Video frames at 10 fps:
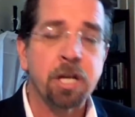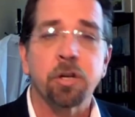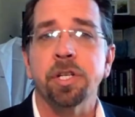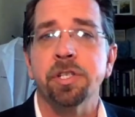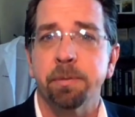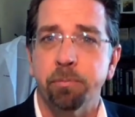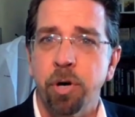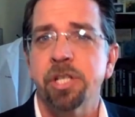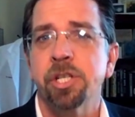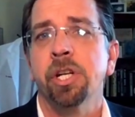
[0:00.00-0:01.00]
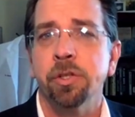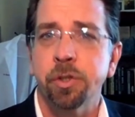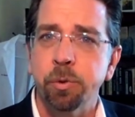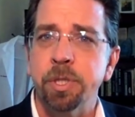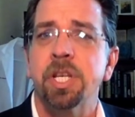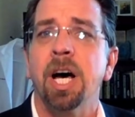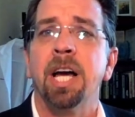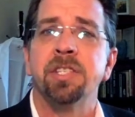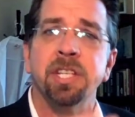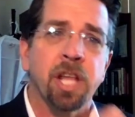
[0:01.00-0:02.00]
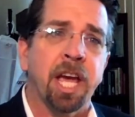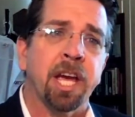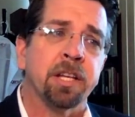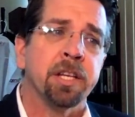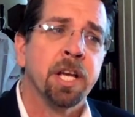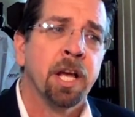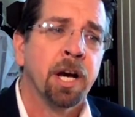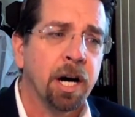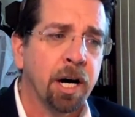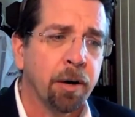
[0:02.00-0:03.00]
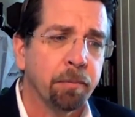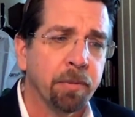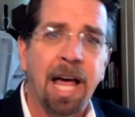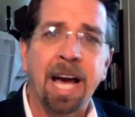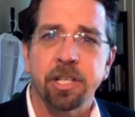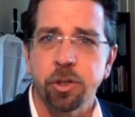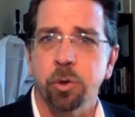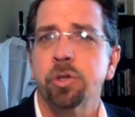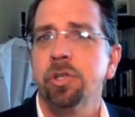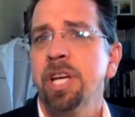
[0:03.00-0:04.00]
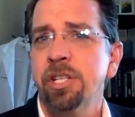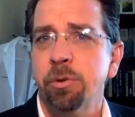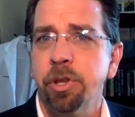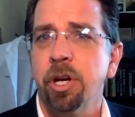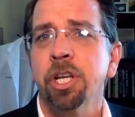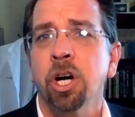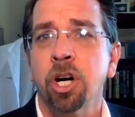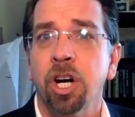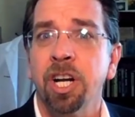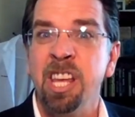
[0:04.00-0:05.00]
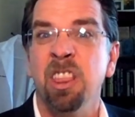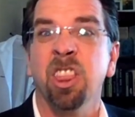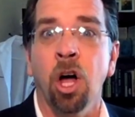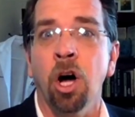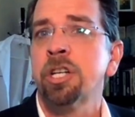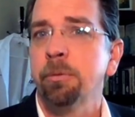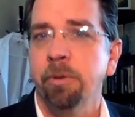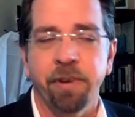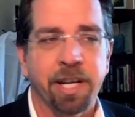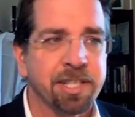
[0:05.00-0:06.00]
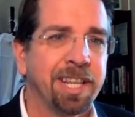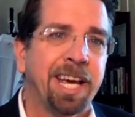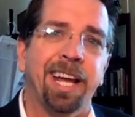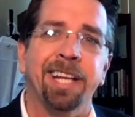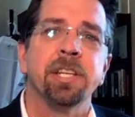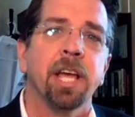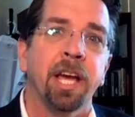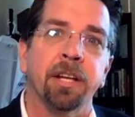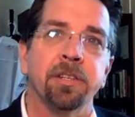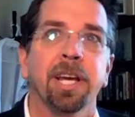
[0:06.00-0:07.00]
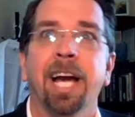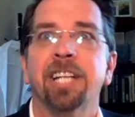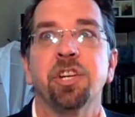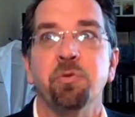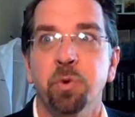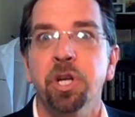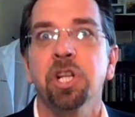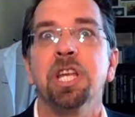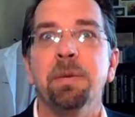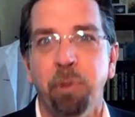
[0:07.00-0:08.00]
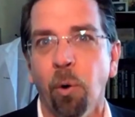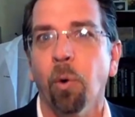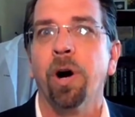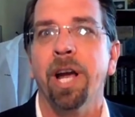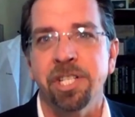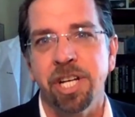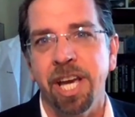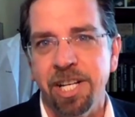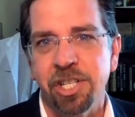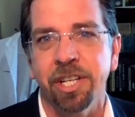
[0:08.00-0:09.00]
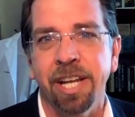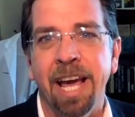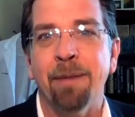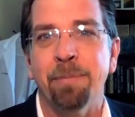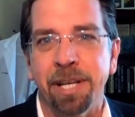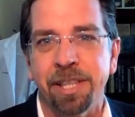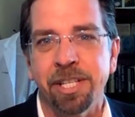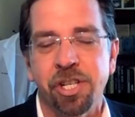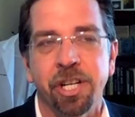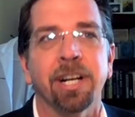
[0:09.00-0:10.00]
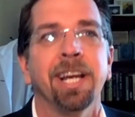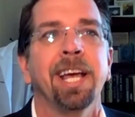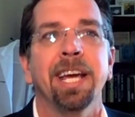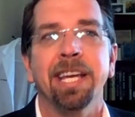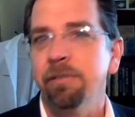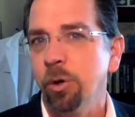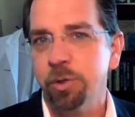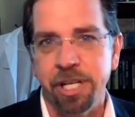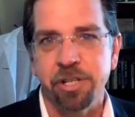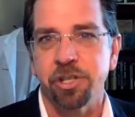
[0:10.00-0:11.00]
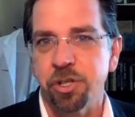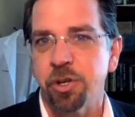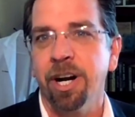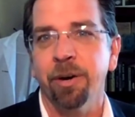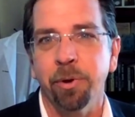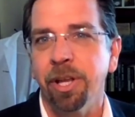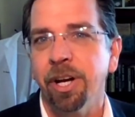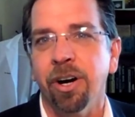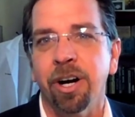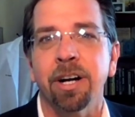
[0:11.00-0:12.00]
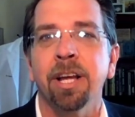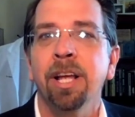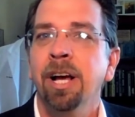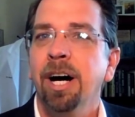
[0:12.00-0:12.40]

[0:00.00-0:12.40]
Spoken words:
increased depression and suicides and lack of socialization with our younger, and the long-term effects on that, and actually really poor education happening this year. Even though teachers are trying really hard,